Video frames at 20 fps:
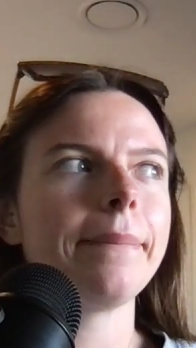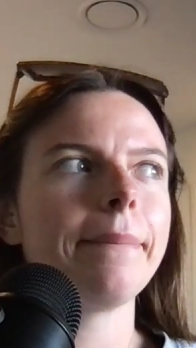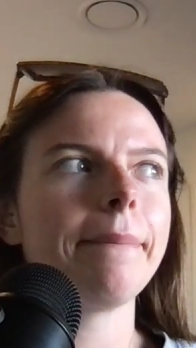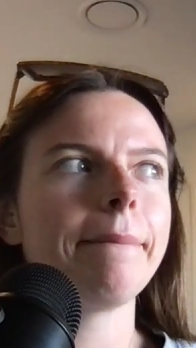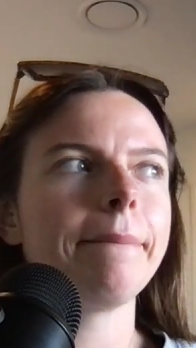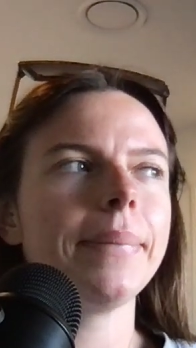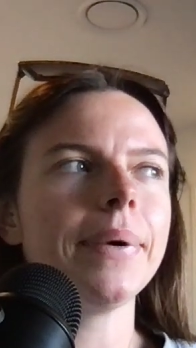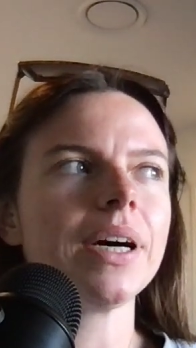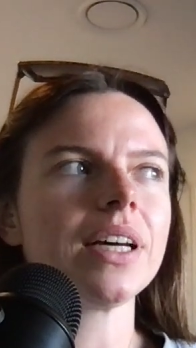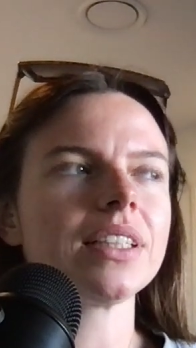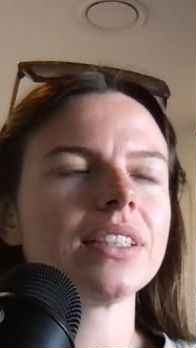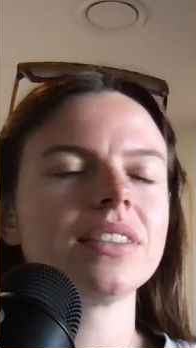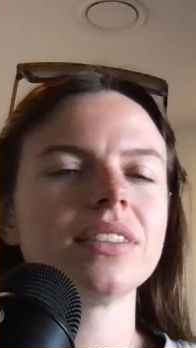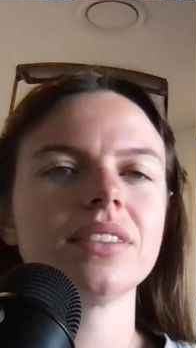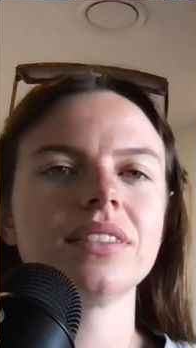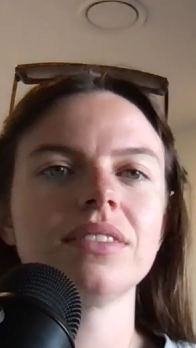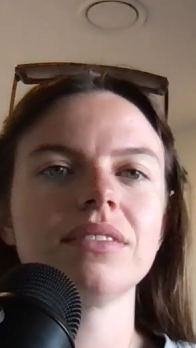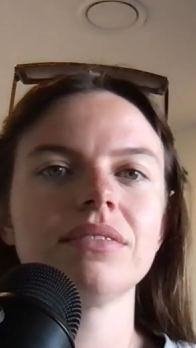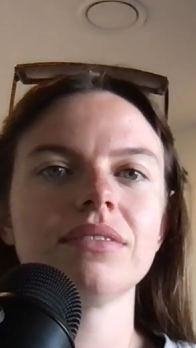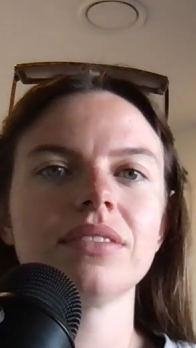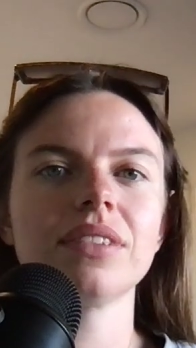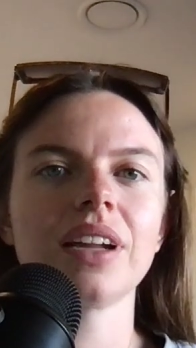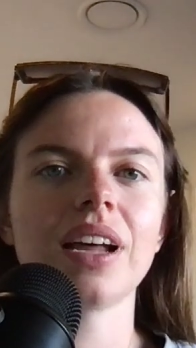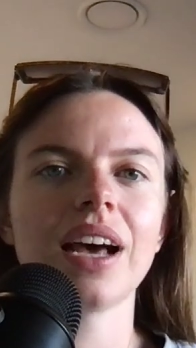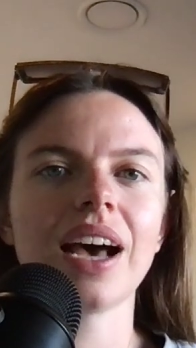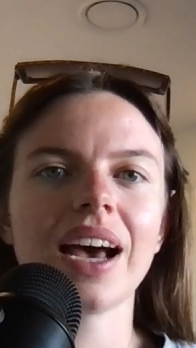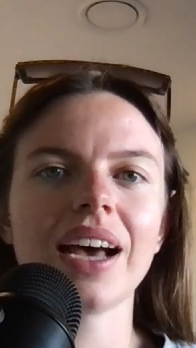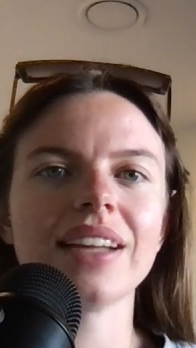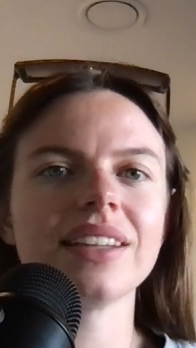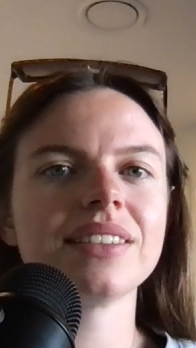But
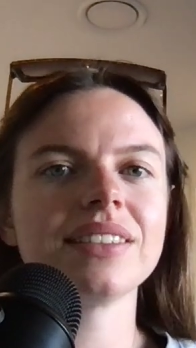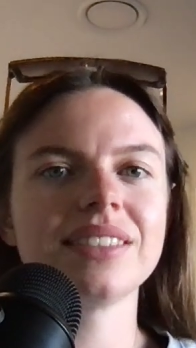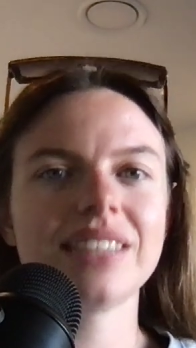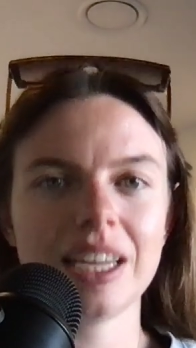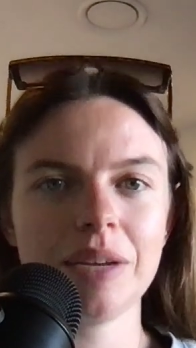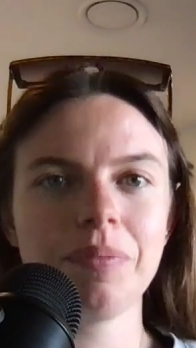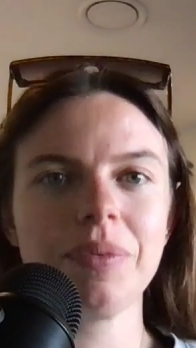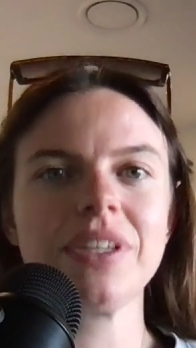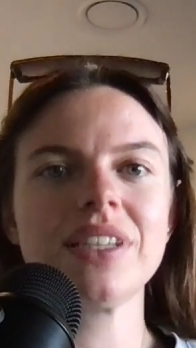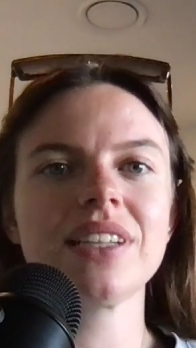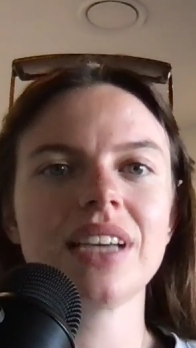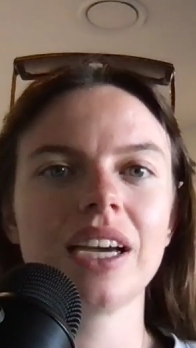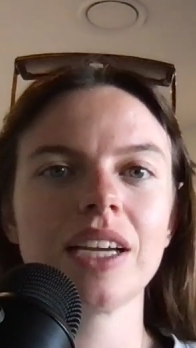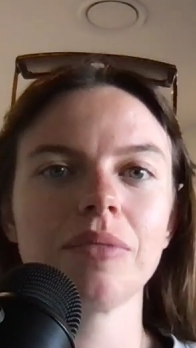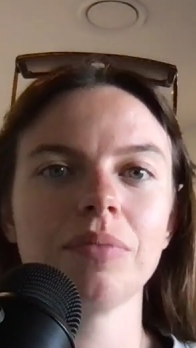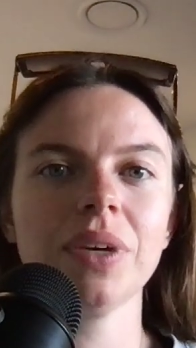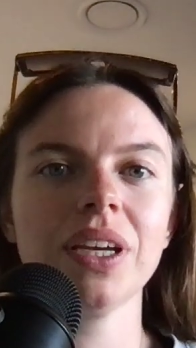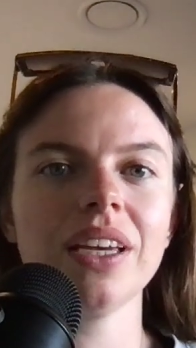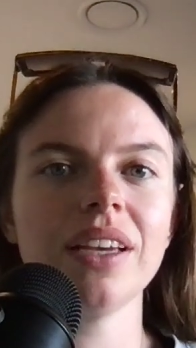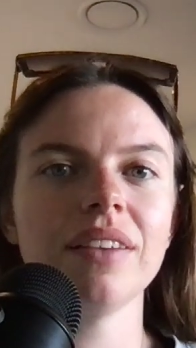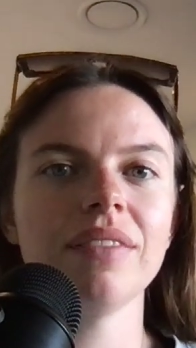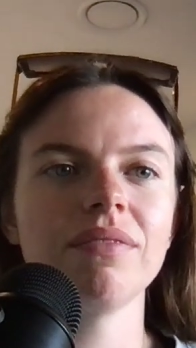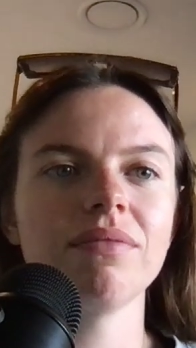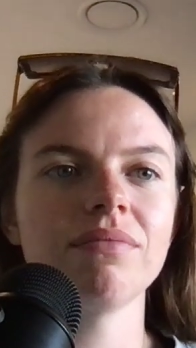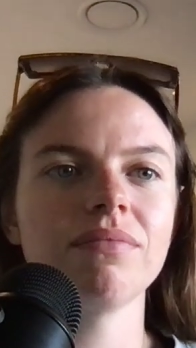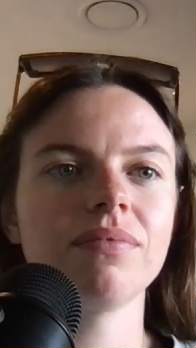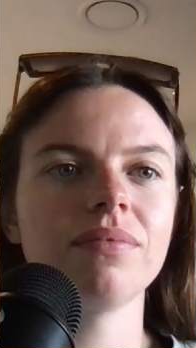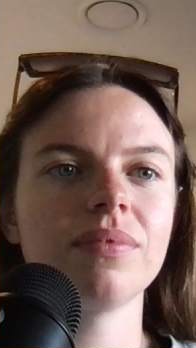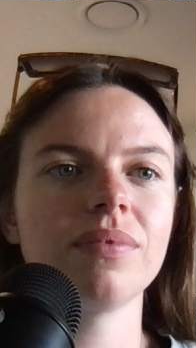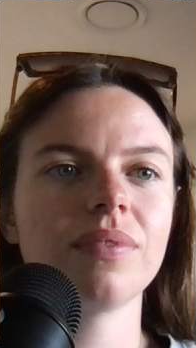deep inside me,
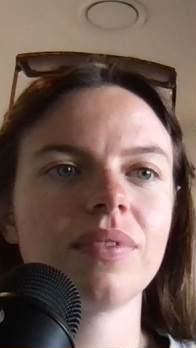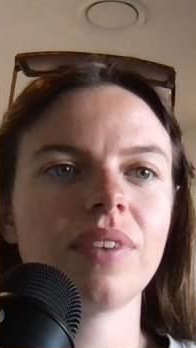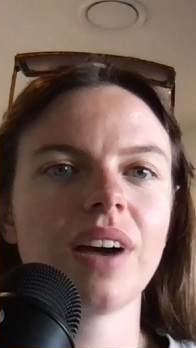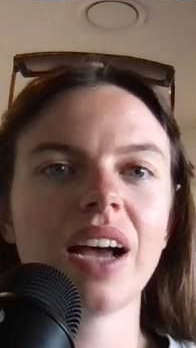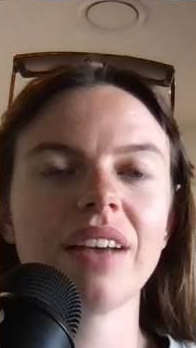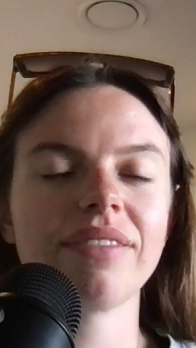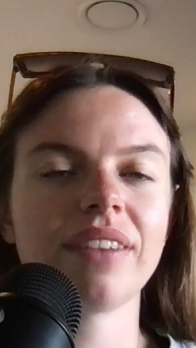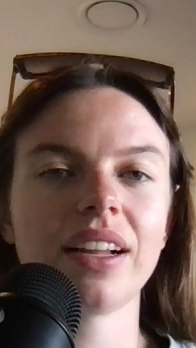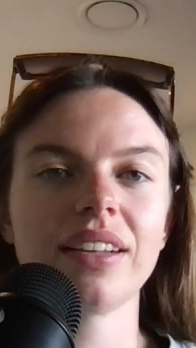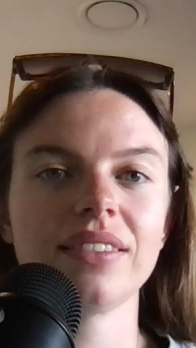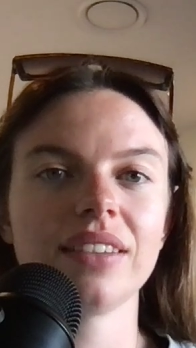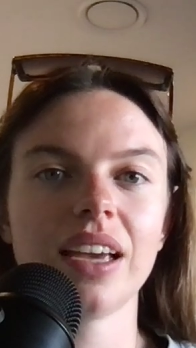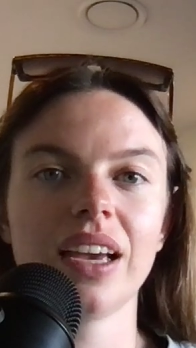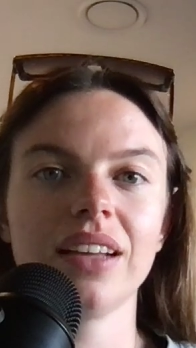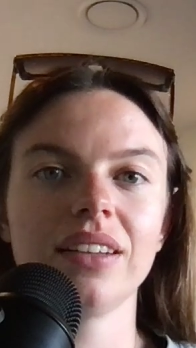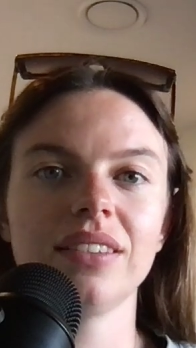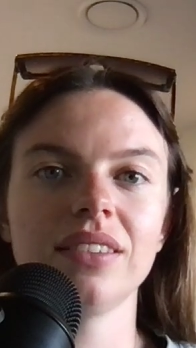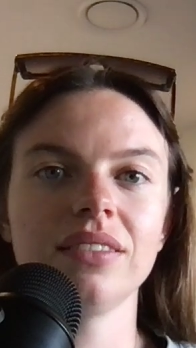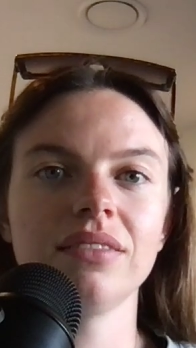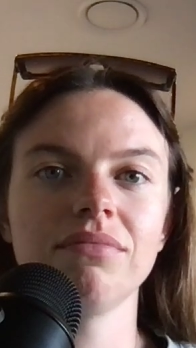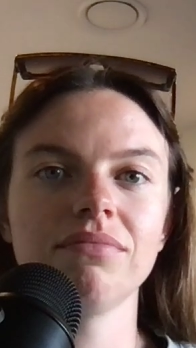I felt dead.